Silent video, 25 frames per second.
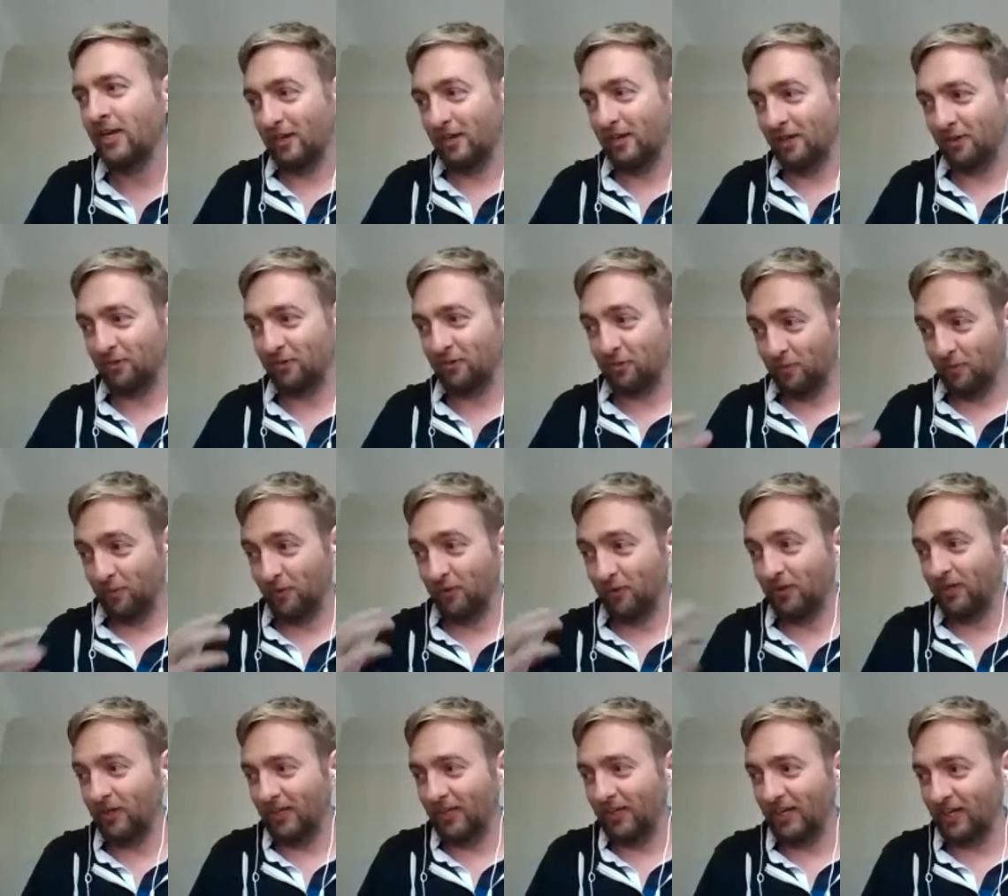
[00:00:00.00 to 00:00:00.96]
It's
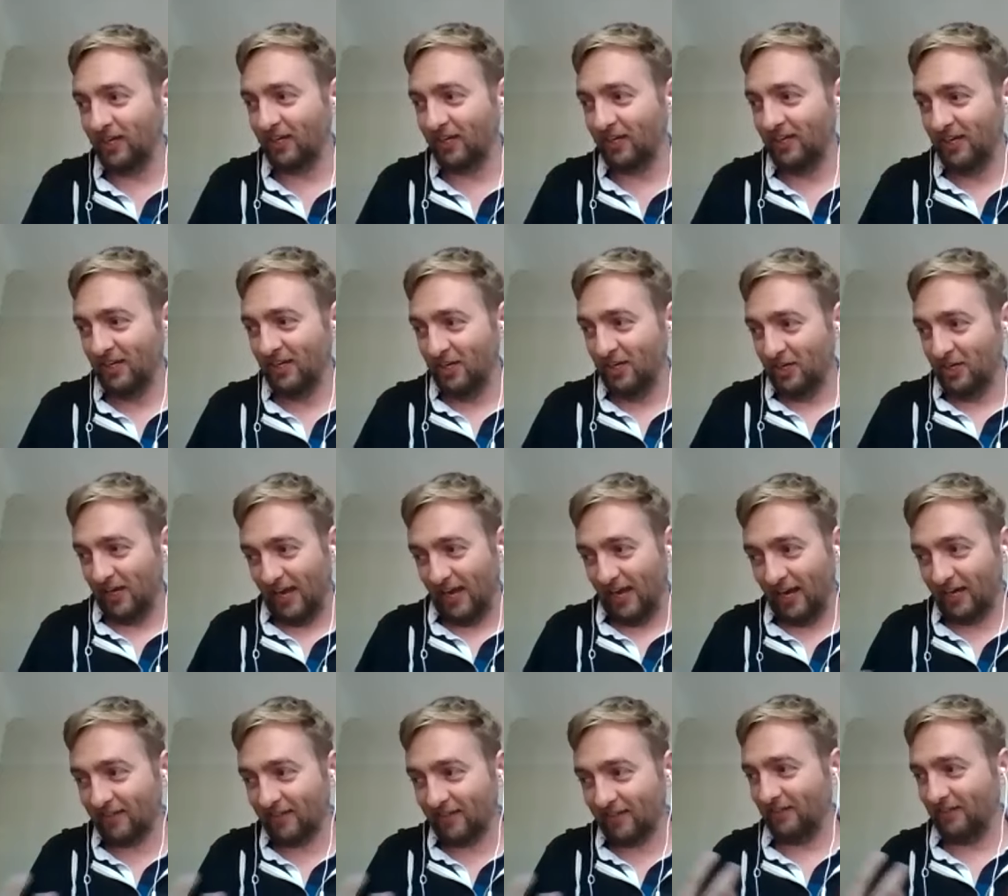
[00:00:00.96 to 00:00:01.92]
more like
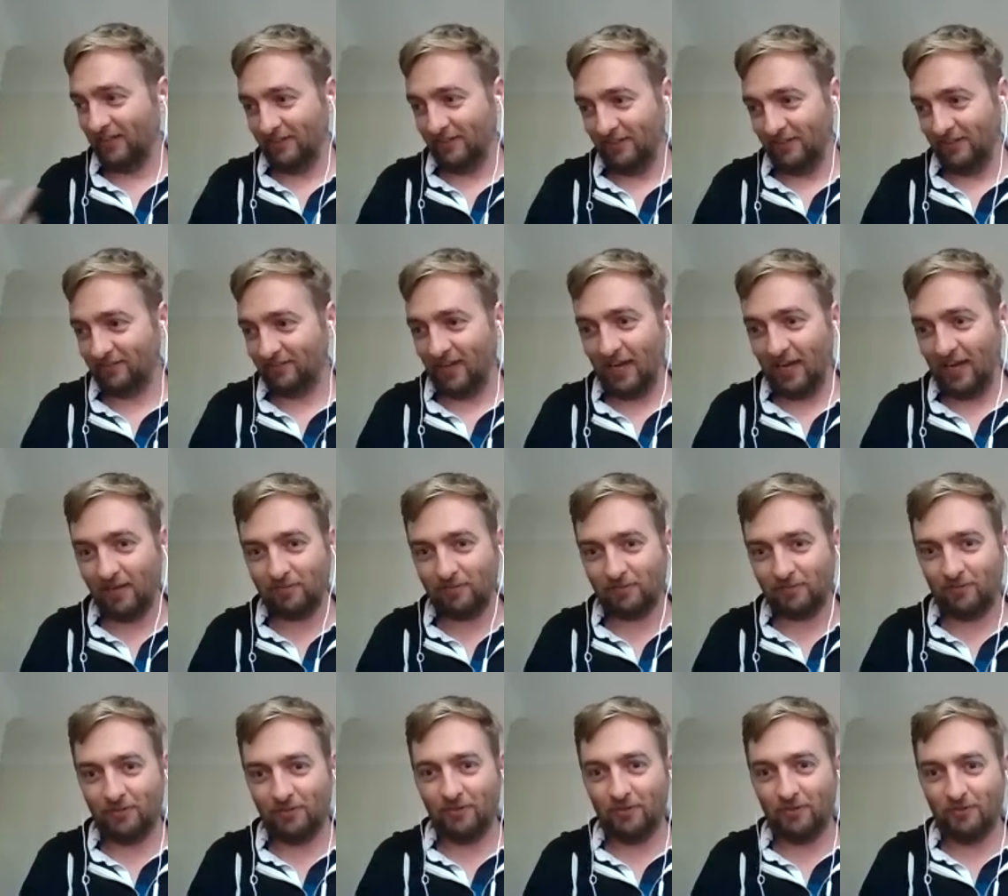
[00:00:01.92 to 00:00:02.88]
actually this
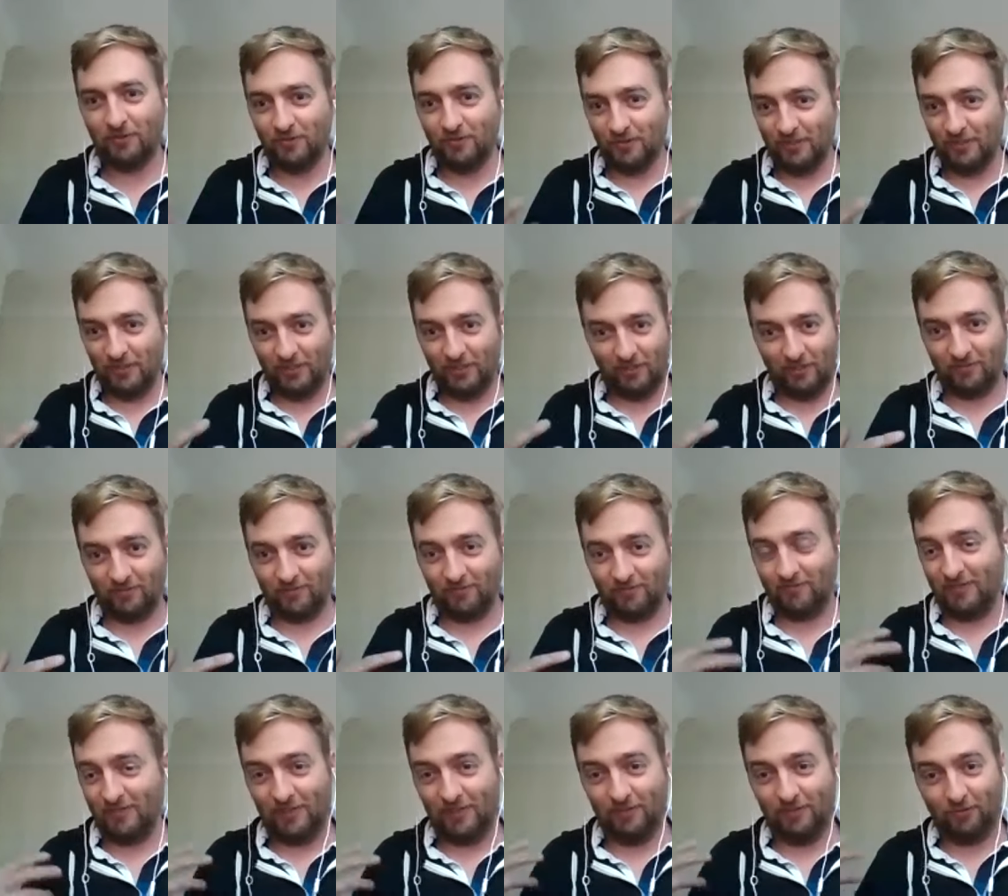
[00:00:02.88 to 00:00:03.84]
capital is
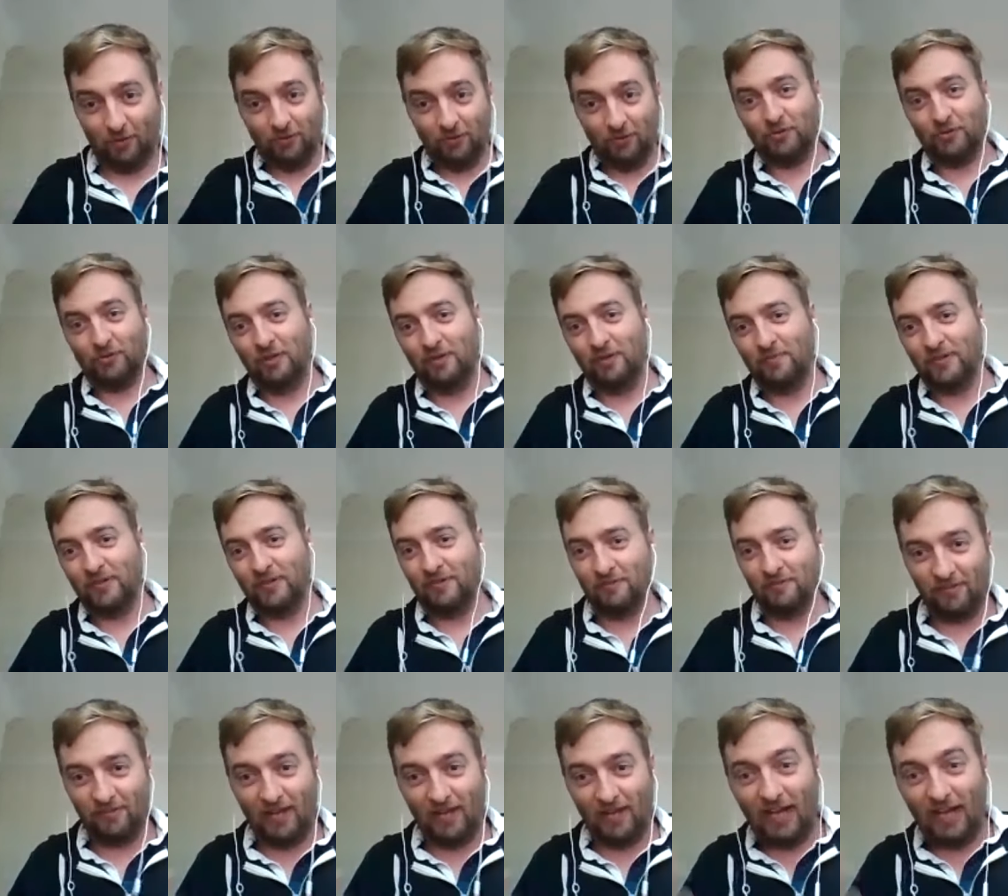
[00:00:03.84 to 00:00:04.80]
is awesome
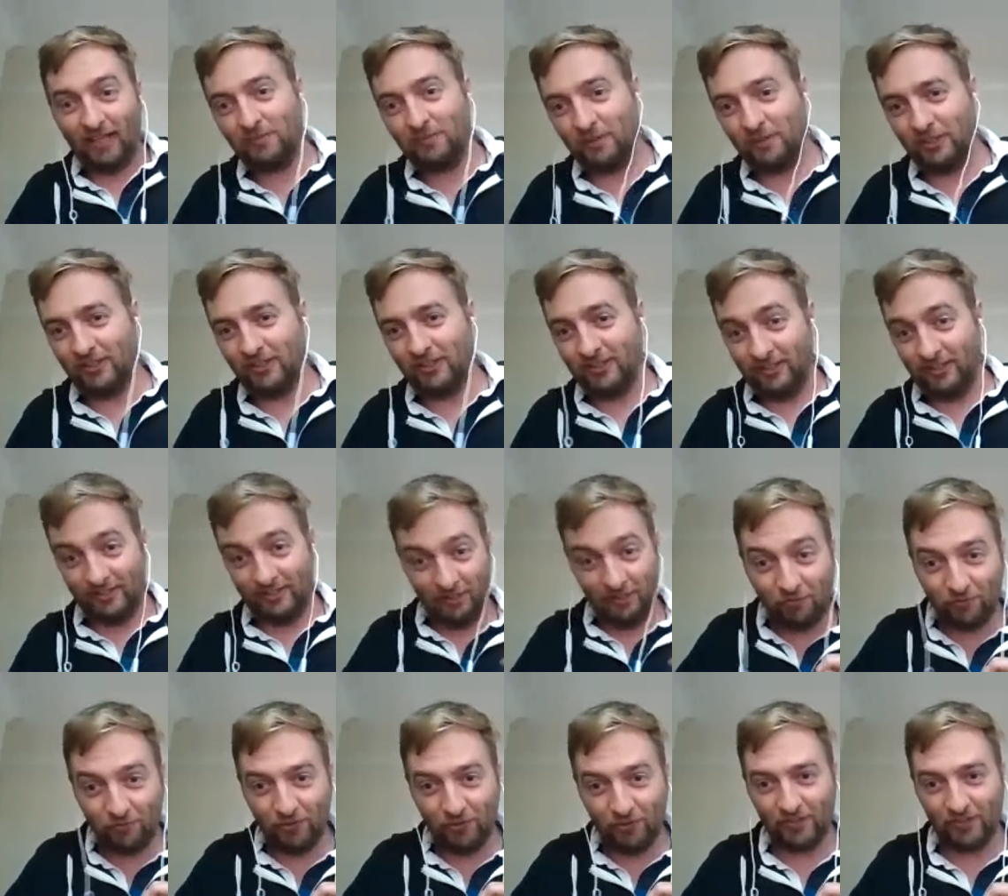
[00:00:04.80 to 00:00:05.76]
and valuable and
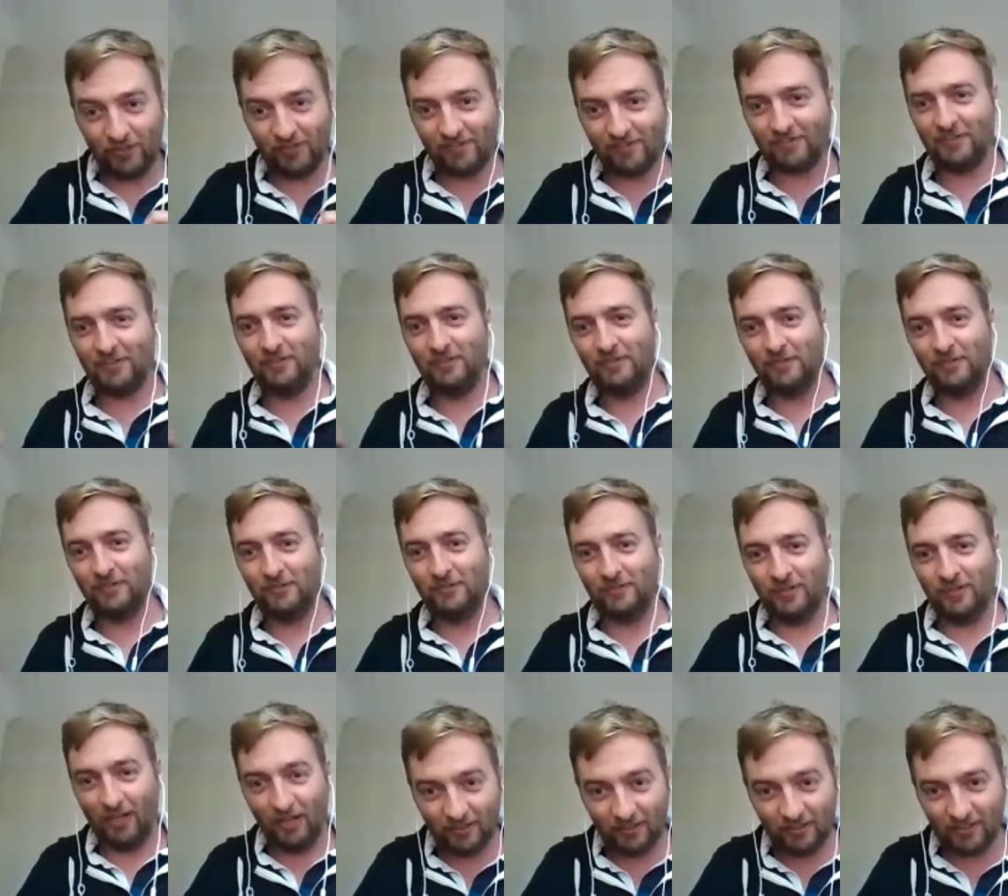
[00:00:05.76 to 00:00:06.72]
different
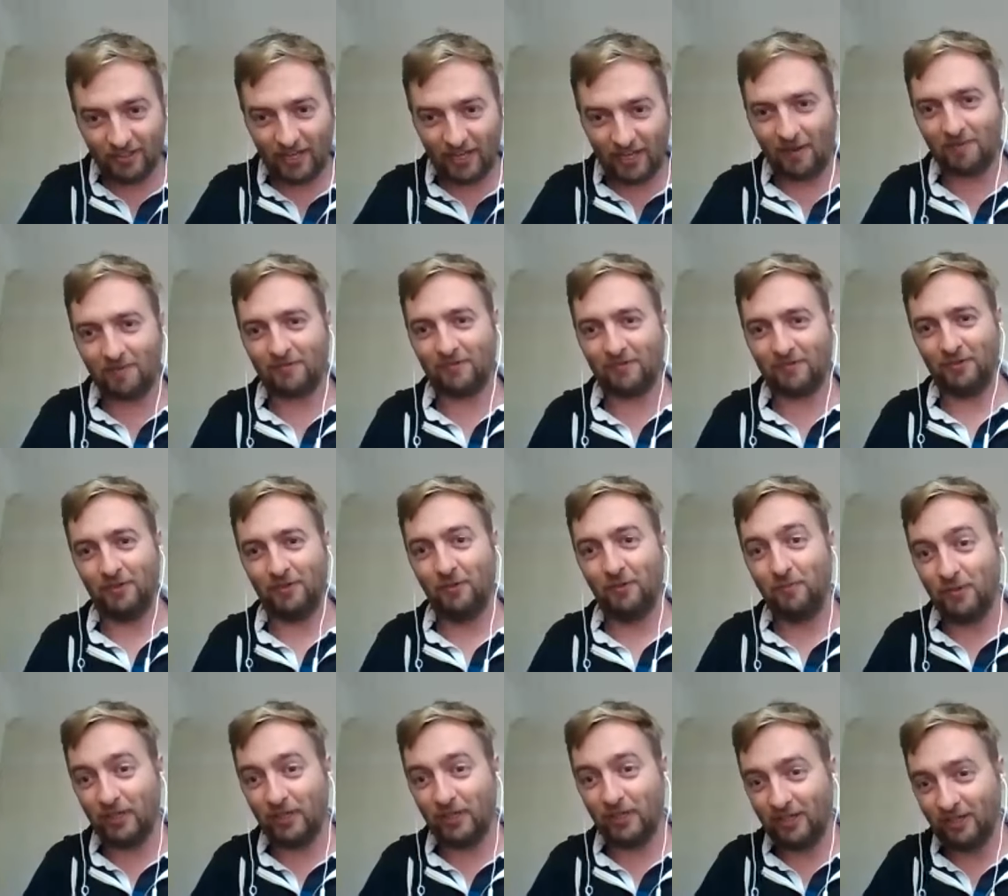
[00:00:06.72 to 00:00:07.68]
to other capital
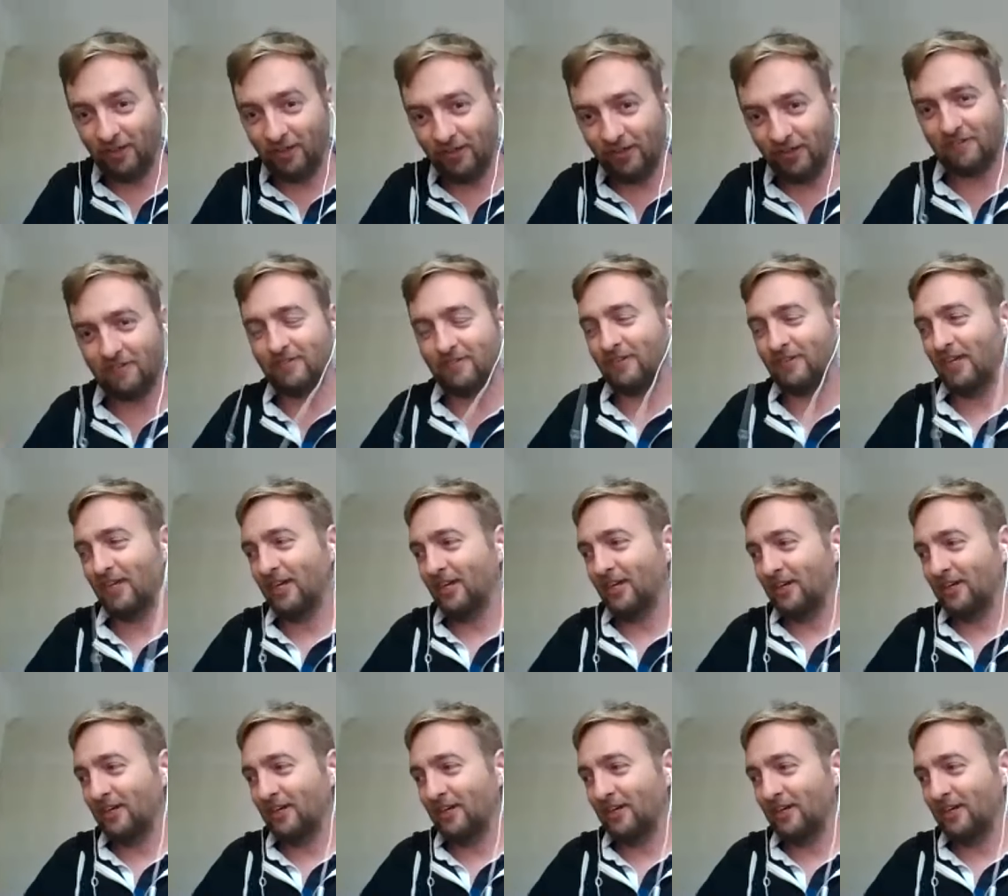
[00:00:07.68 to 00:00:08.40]
because